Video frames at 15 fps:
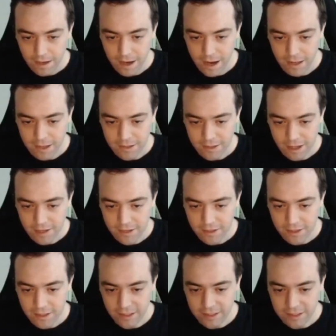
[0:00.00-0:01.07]
It's a lot to
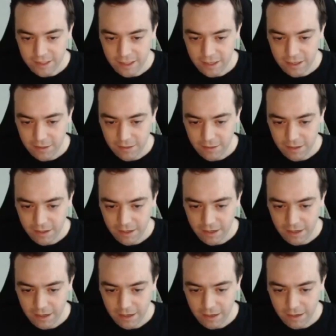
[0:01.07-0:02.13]
consider,
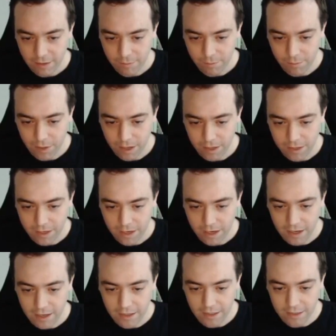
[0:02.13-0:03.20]
but
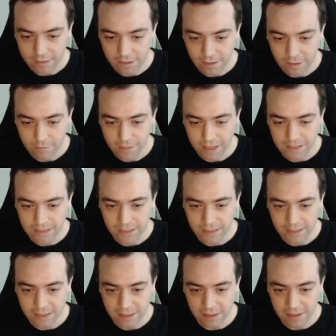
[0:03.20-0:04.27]
it makes it easier.